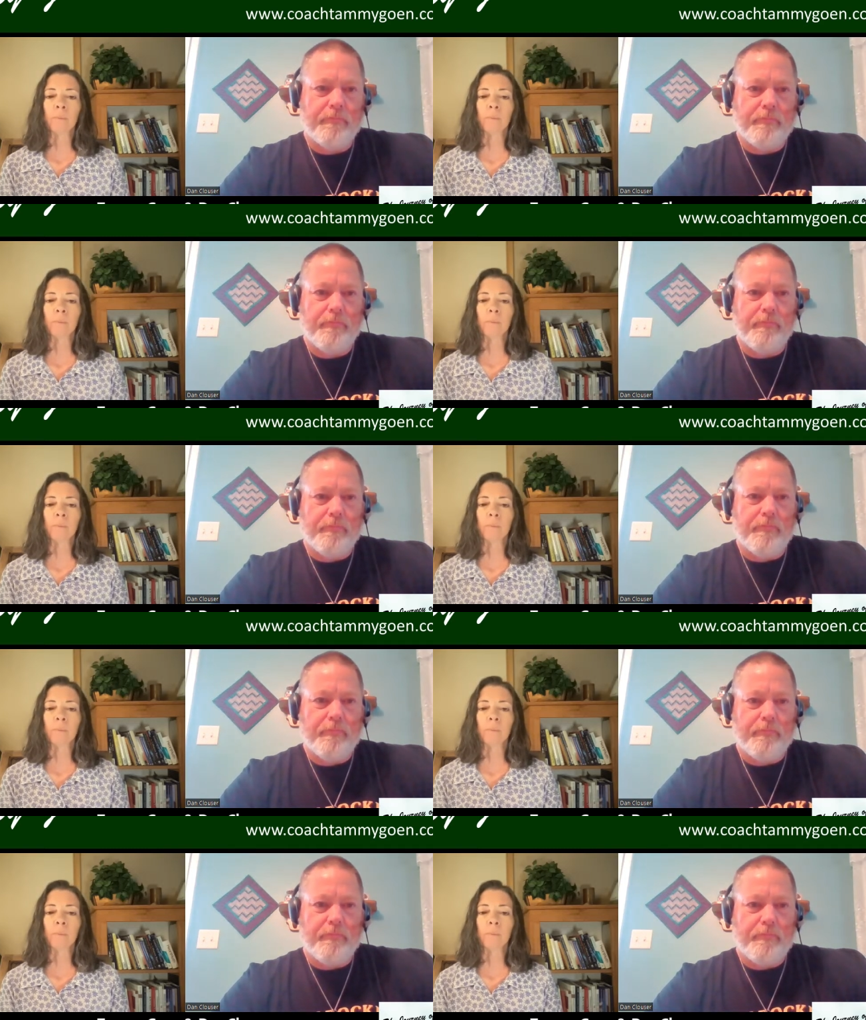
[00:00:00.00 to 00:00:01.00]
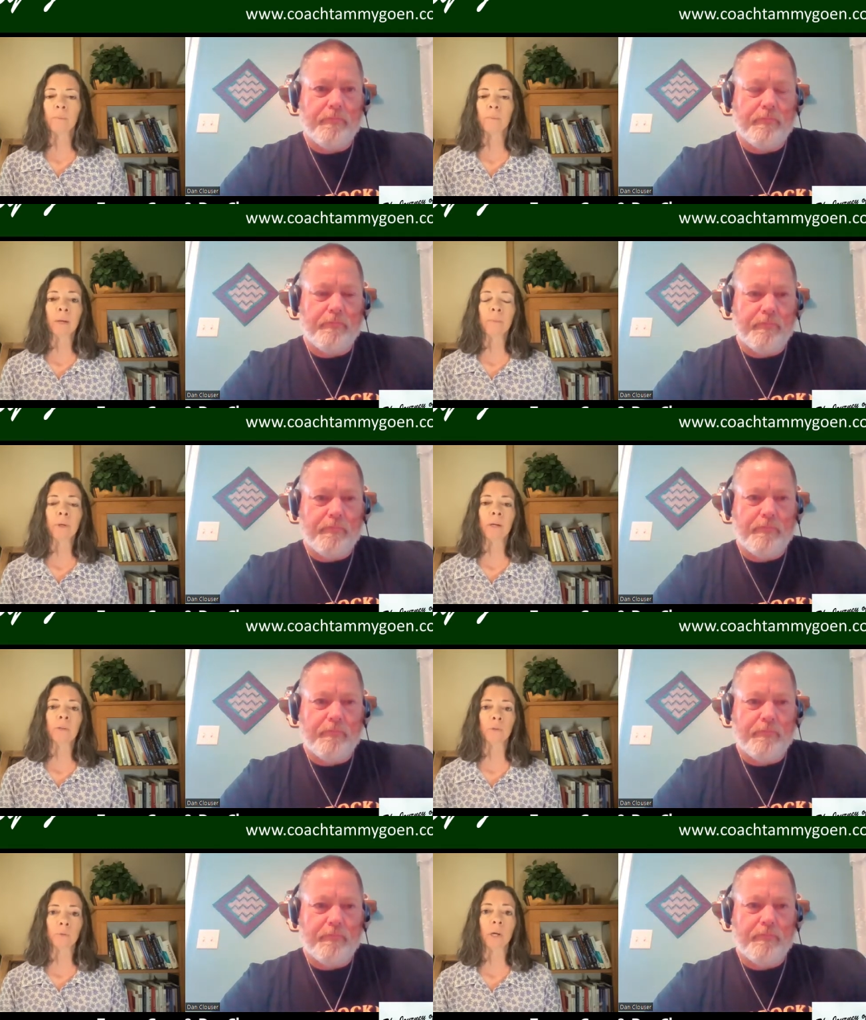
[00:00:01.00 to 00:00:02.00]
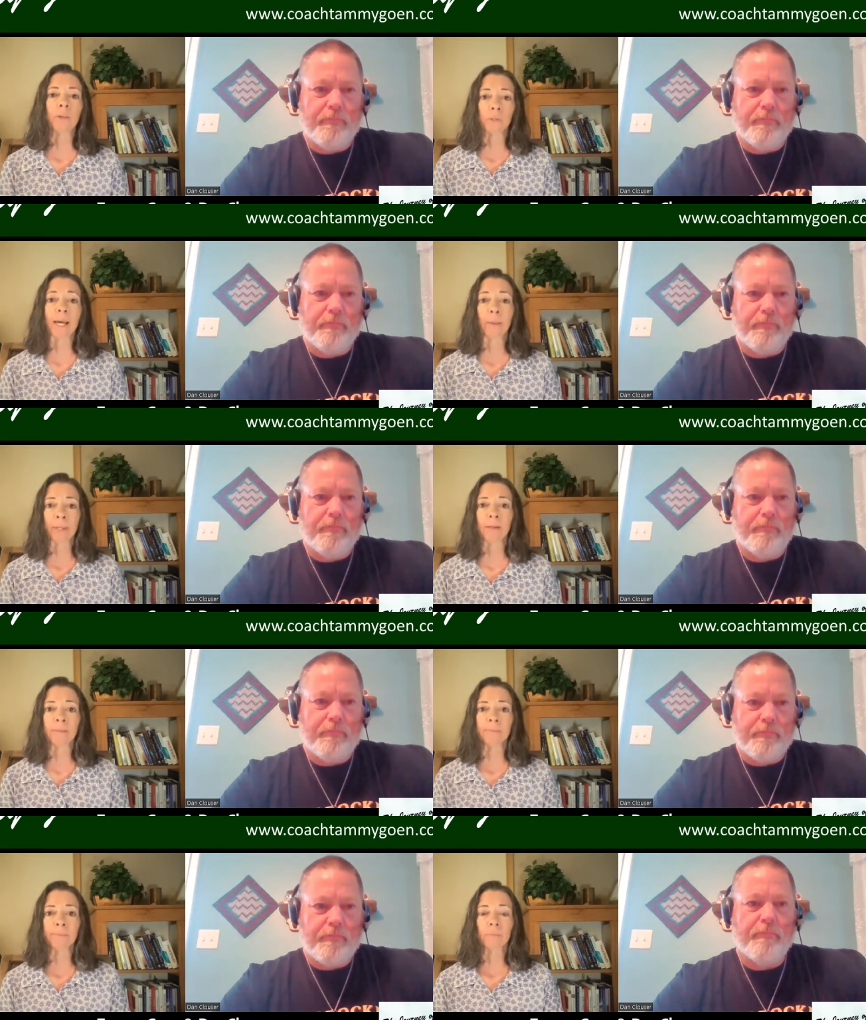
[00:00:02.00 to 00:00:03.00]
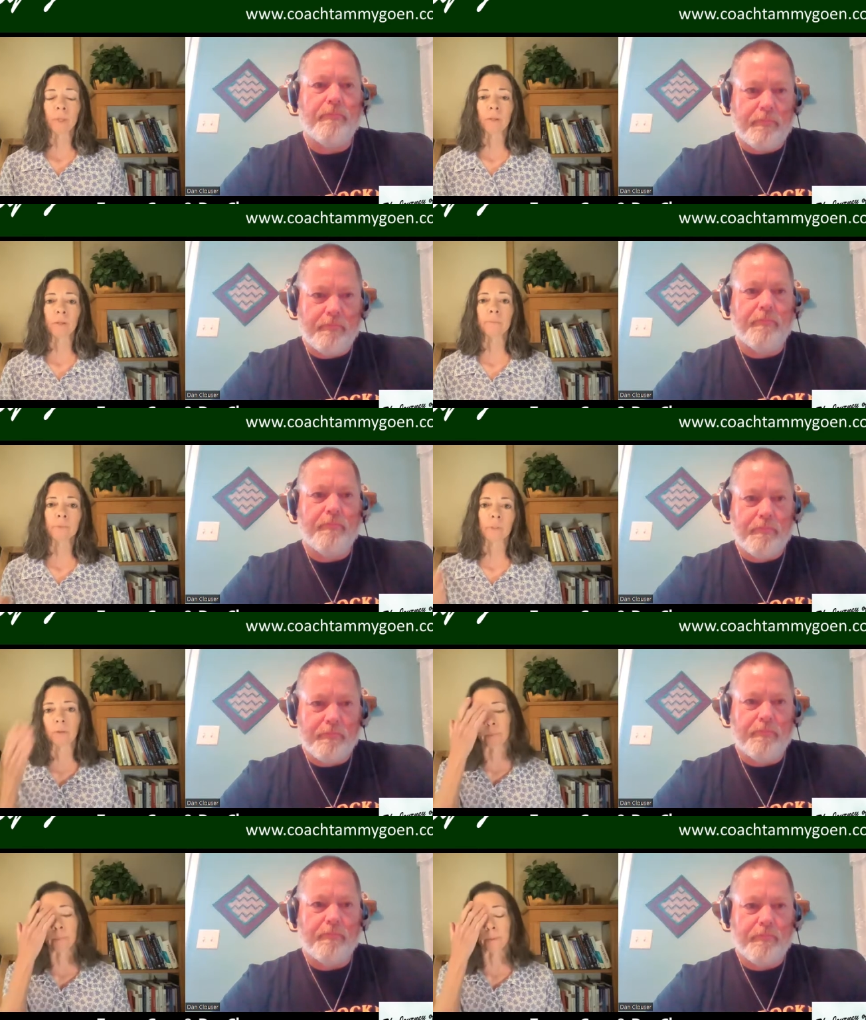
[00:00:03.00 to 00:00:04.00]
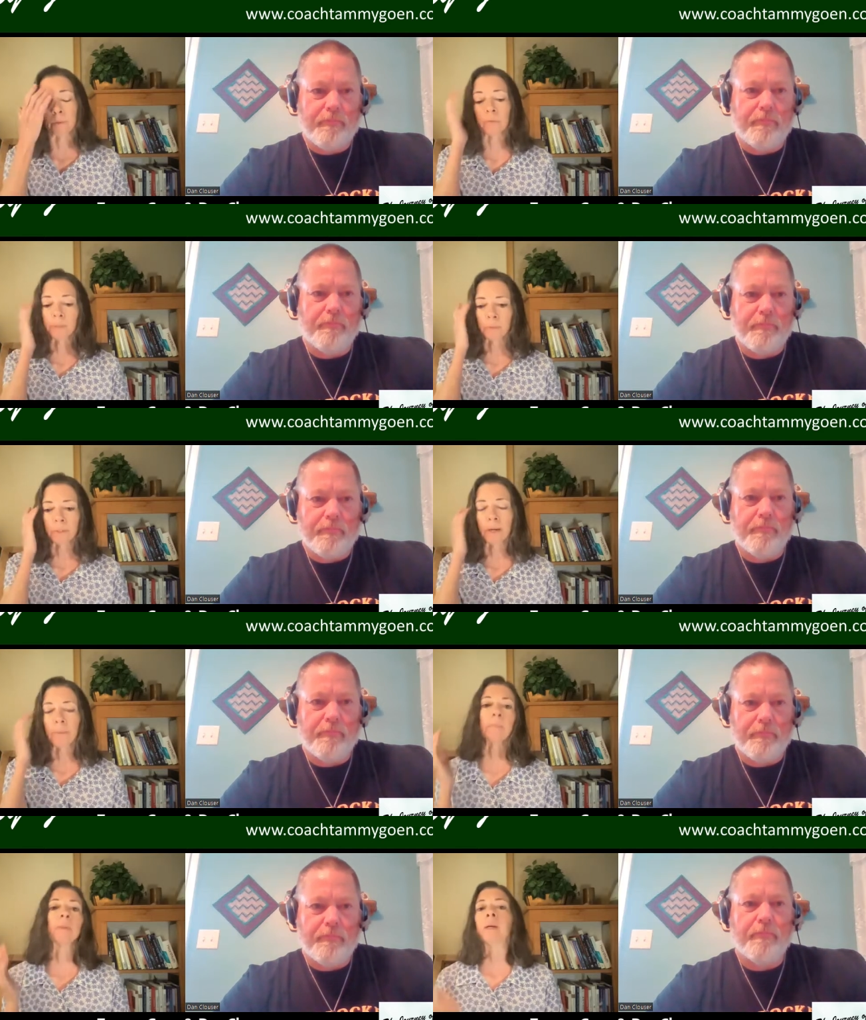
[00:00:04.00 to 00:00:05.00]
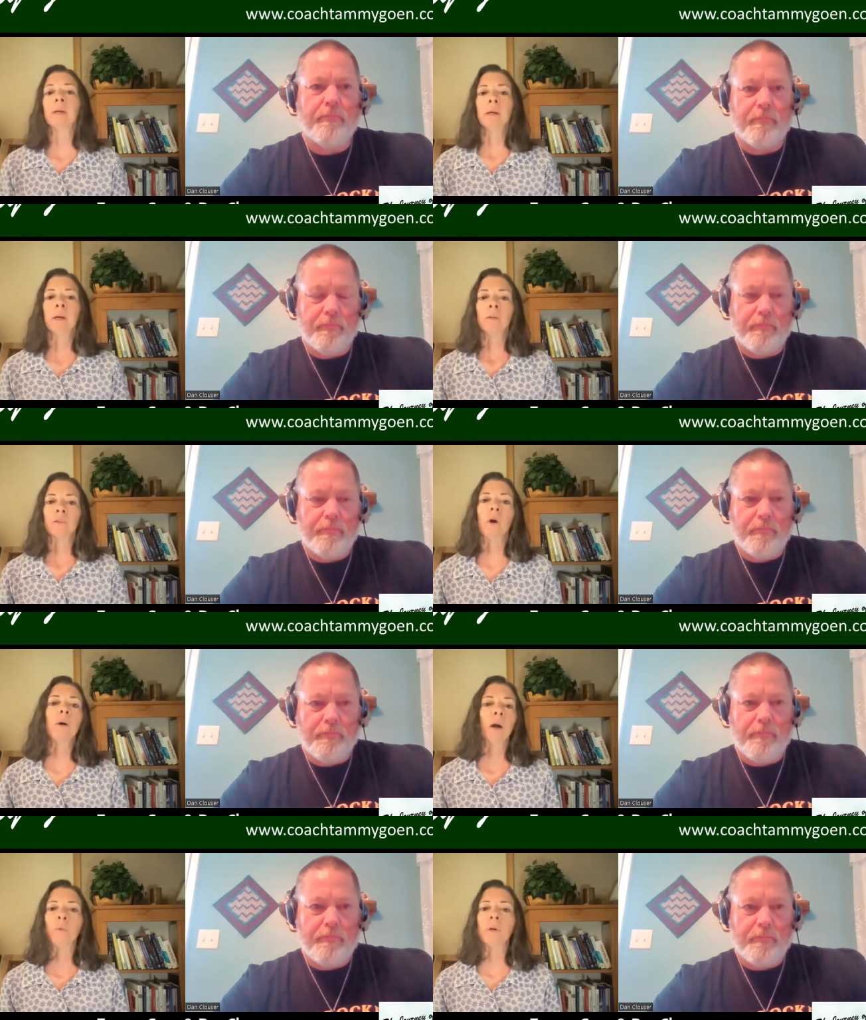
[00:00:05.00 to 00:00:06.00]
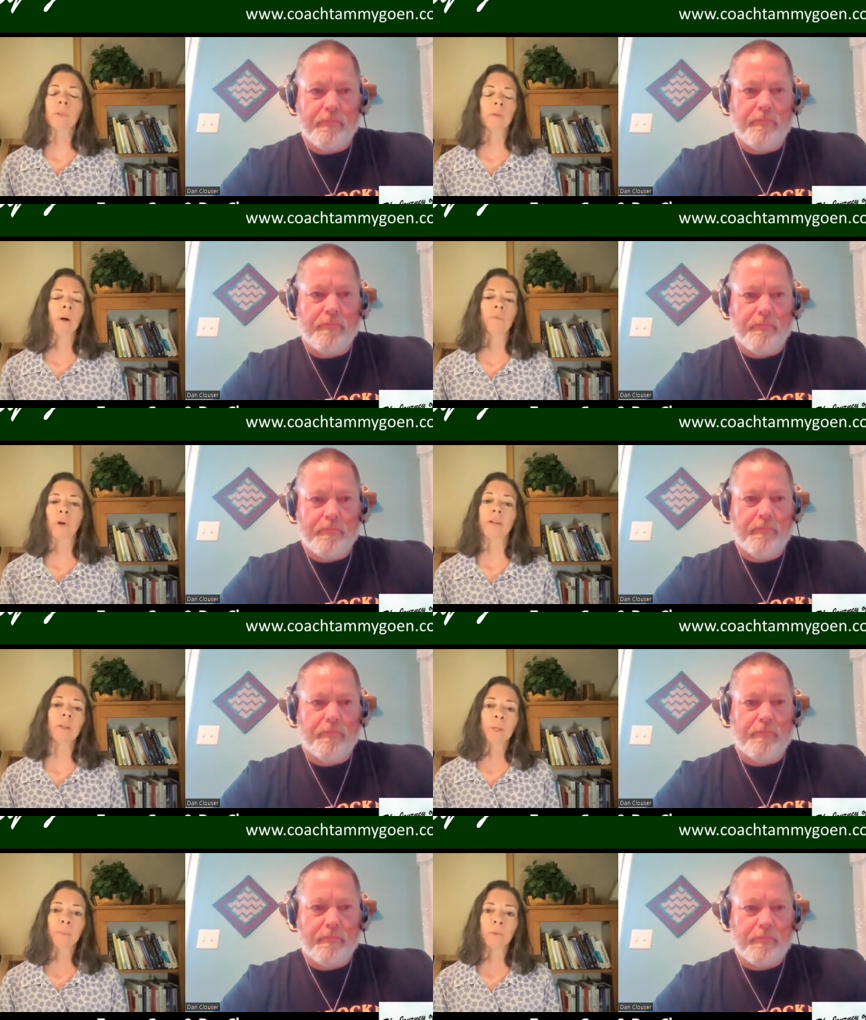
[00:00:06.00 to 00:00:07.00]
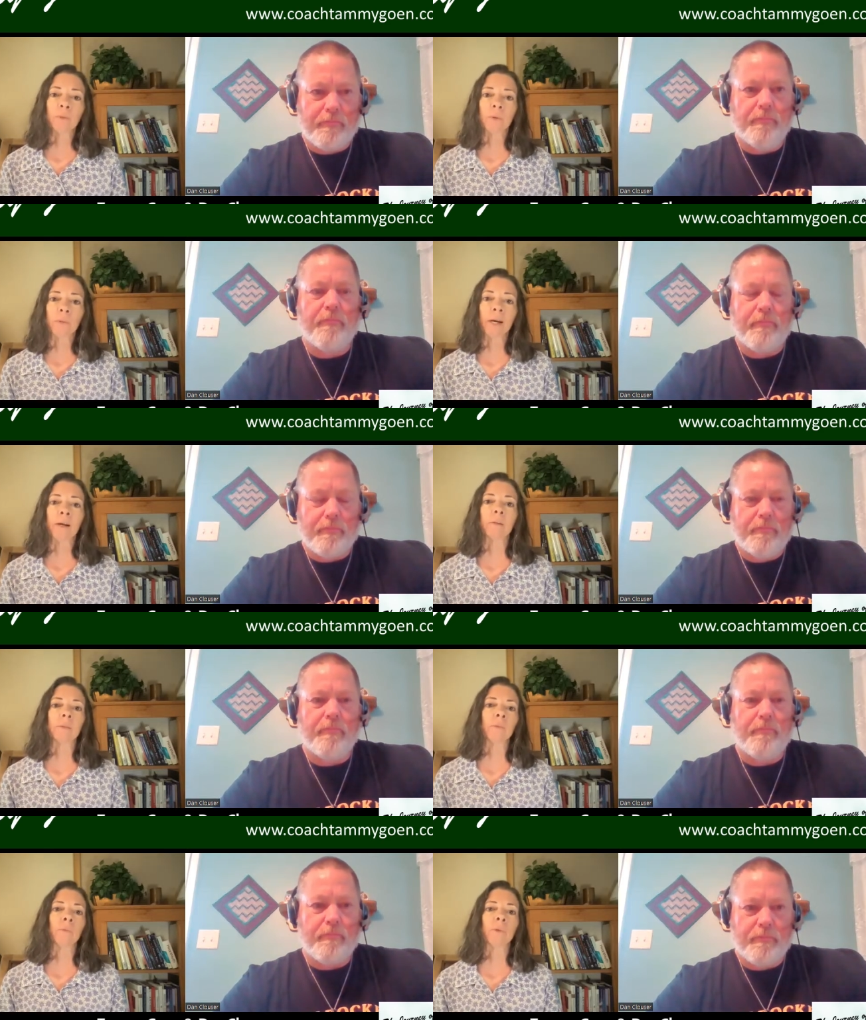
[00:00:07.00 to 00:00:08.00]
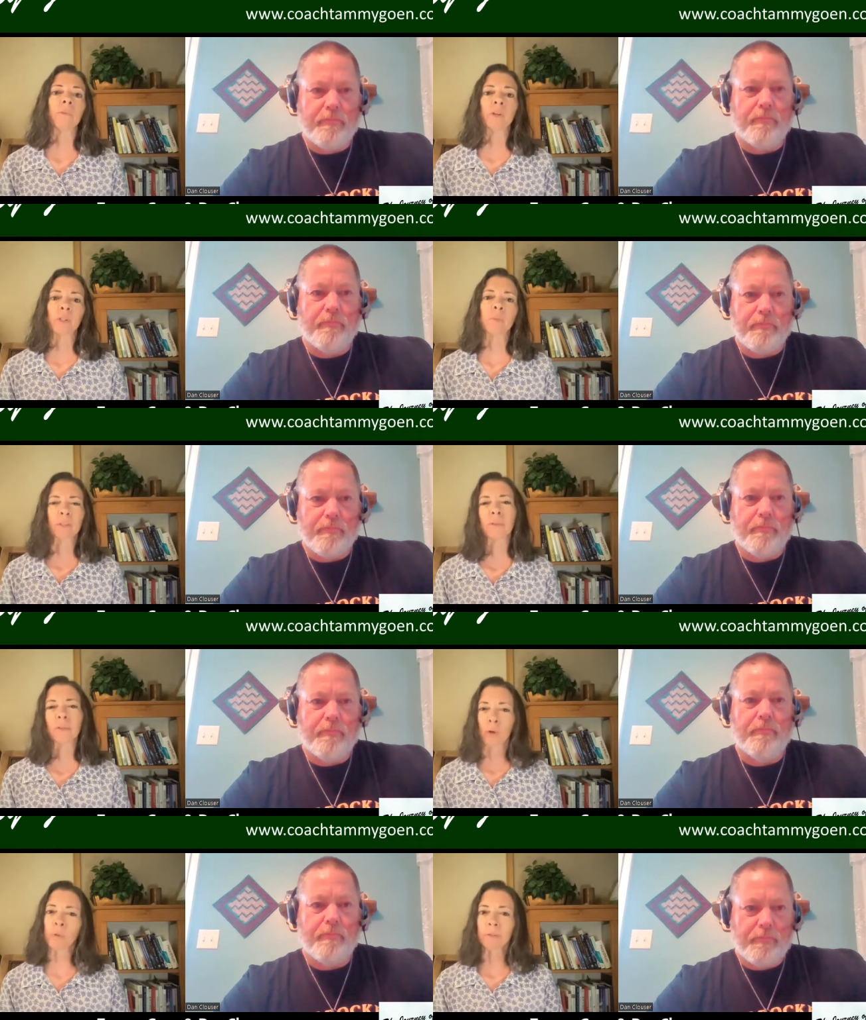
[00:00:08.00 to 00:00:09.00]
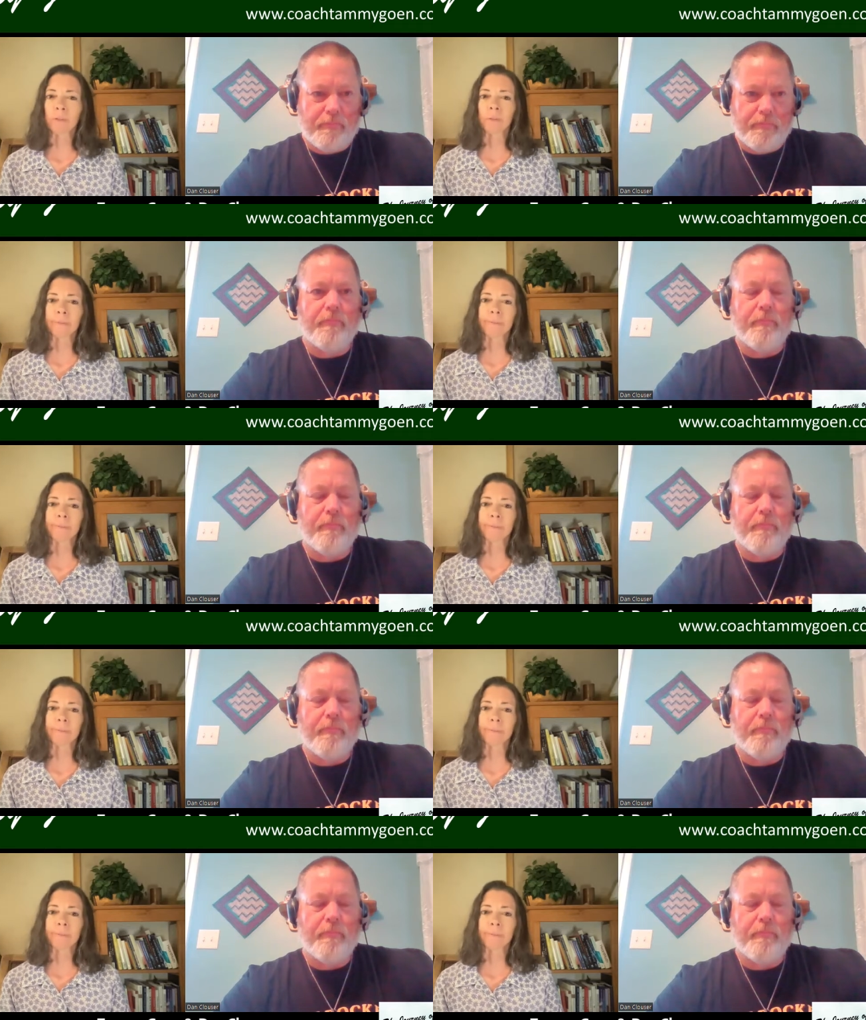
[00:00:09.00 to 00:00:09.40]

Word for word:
Speaker 1: so I do work with people. I'm a, I do, I use tapping. Um, so I don't know if people are familiar with tapping, but so I'll, I work with a, a variety of people with that, with a very specific focus,